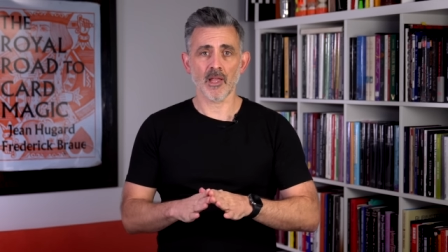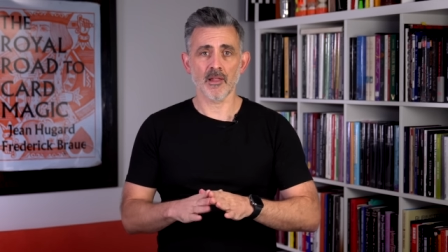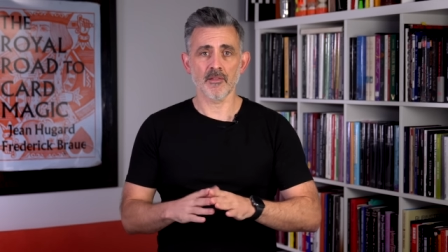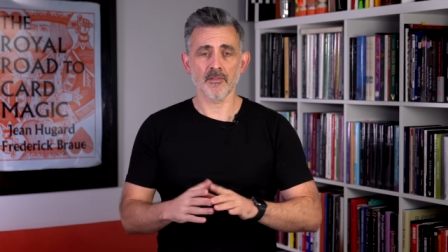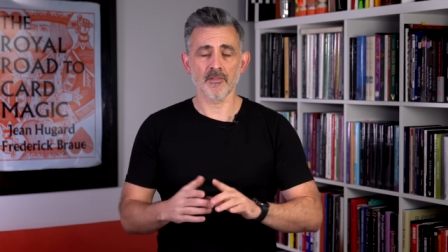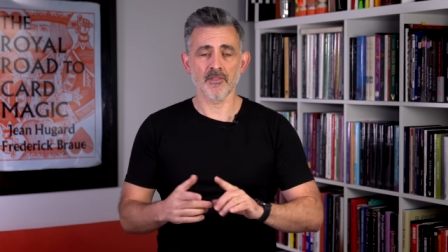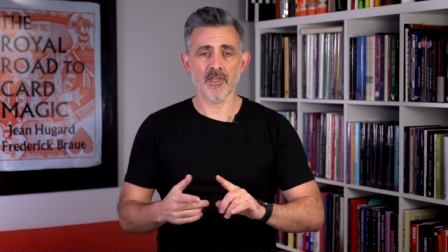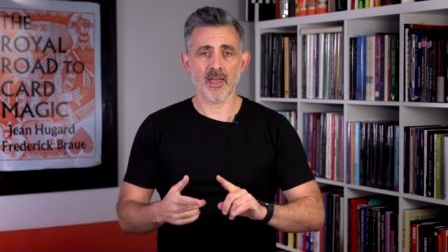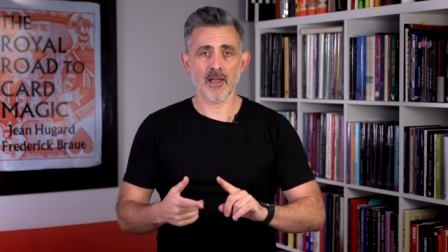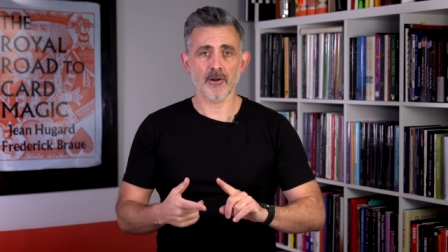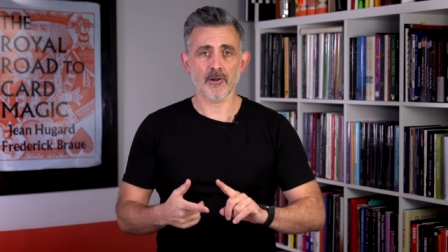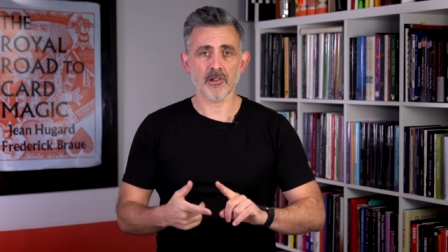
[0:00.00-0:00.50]

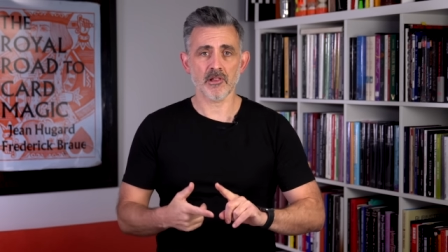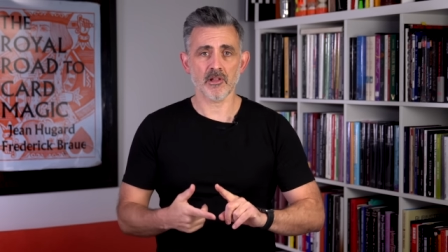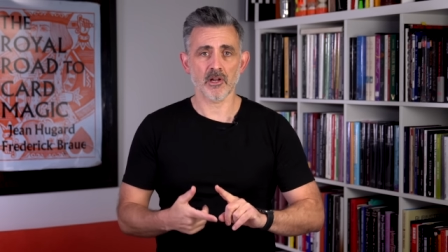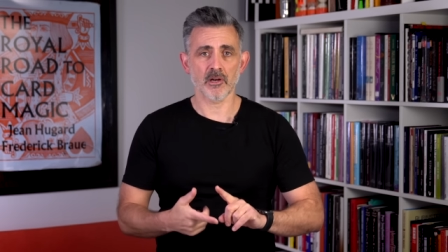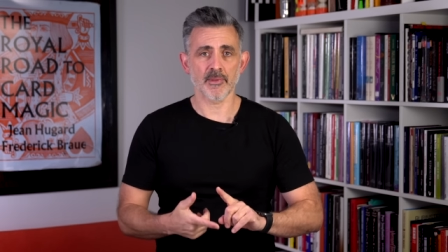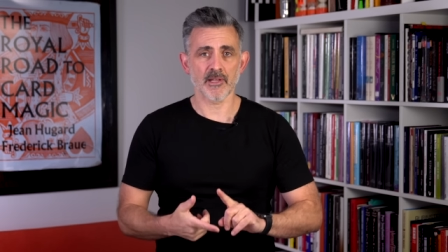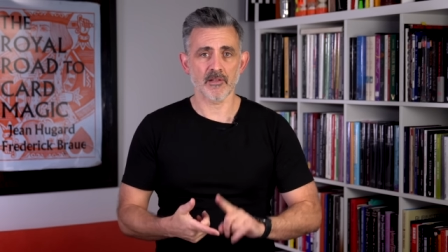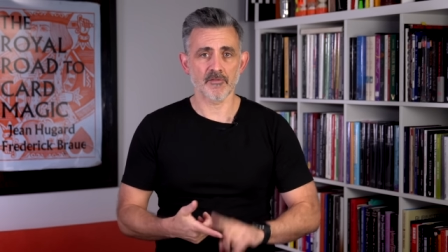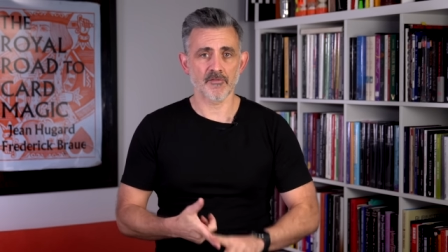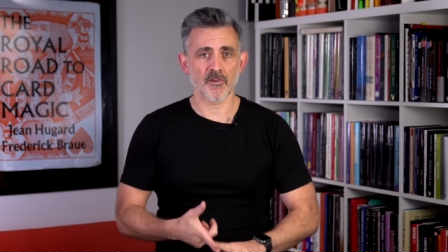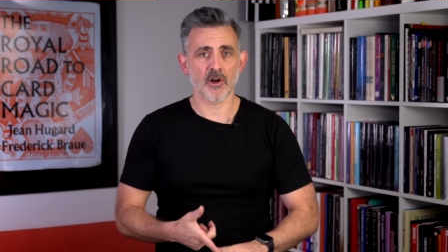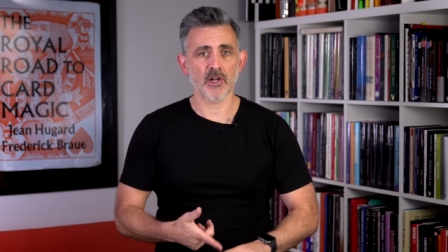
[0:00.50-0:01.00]
There is going to
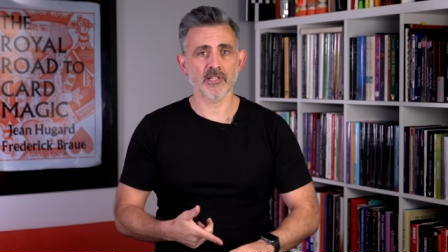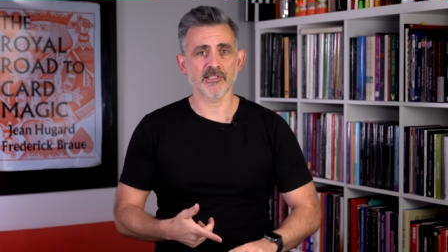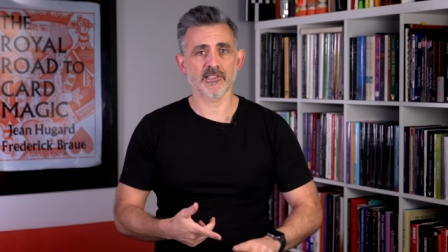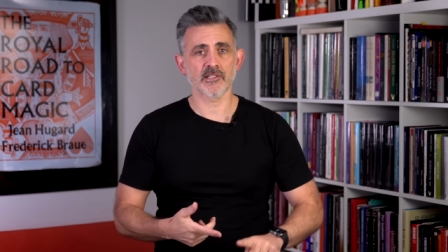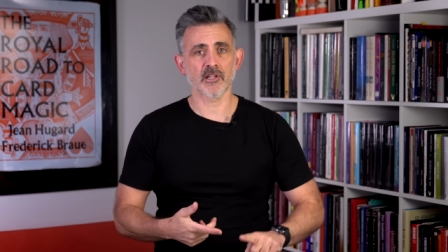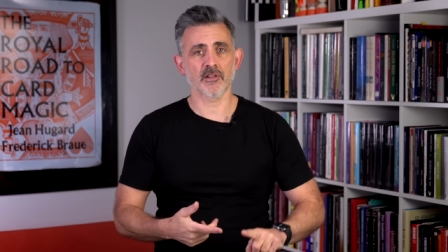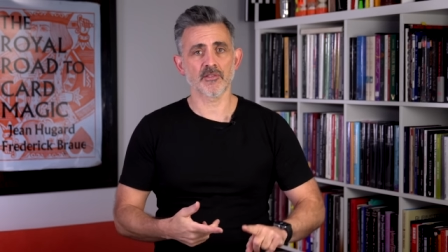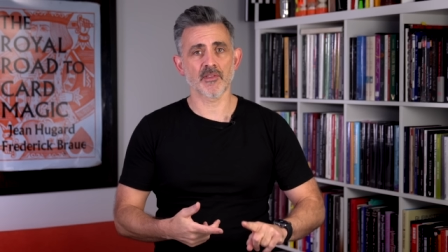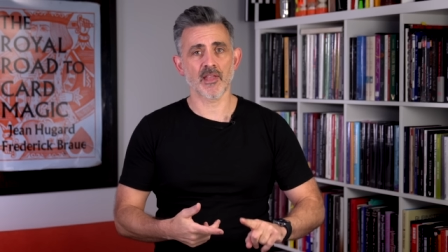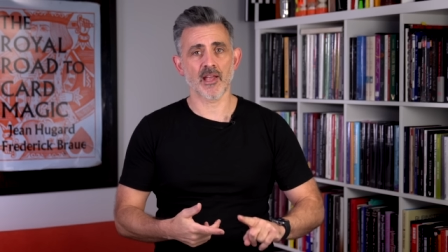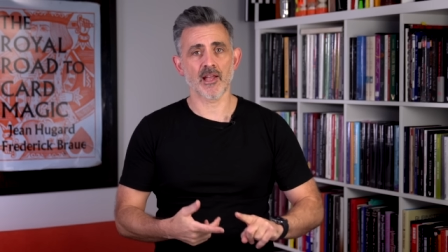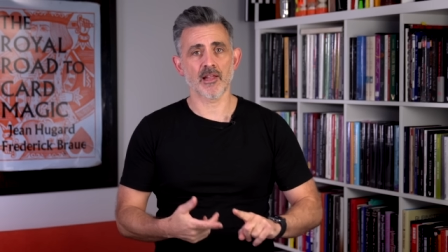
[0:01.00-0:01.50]
be advice
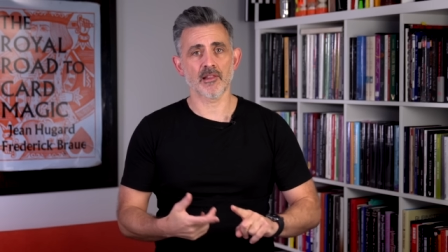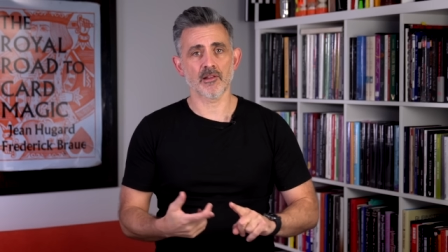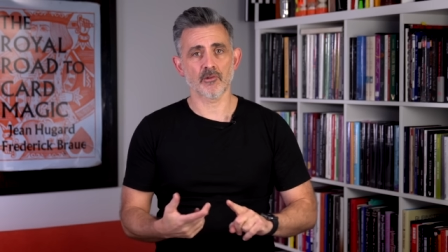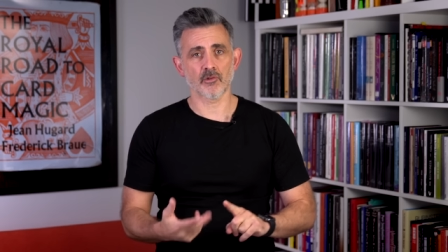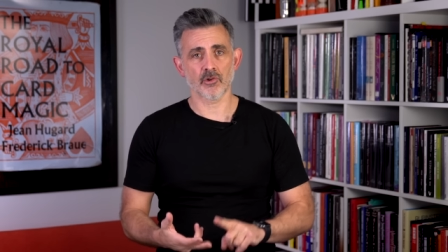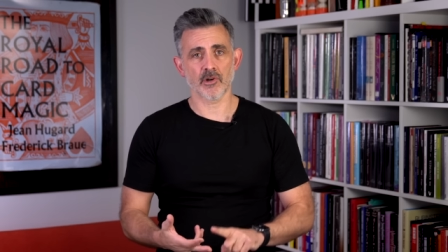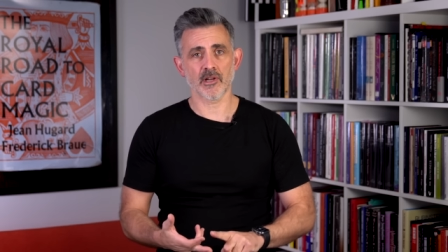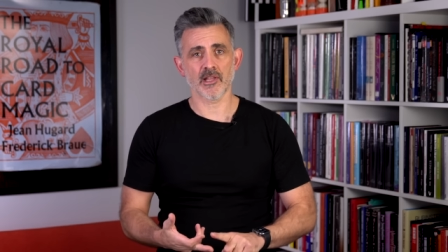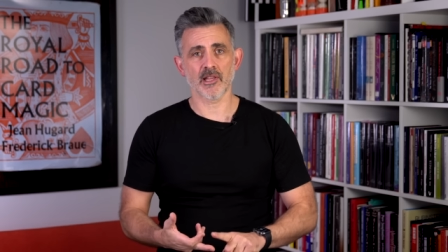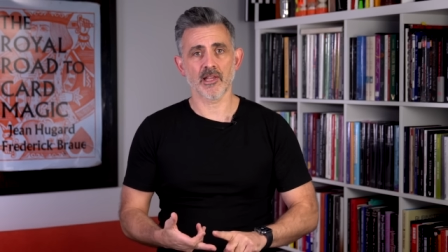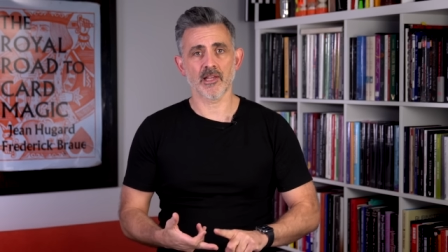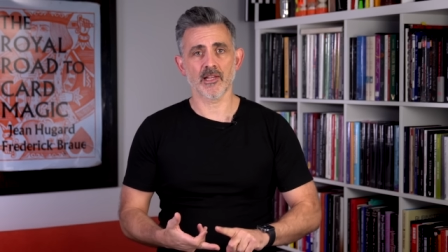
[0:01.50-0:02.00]
on there. There
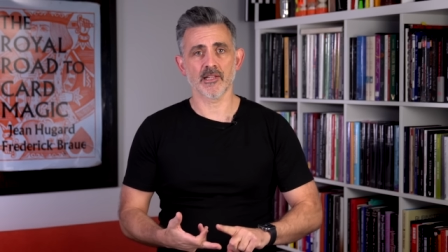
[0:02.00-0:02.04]
already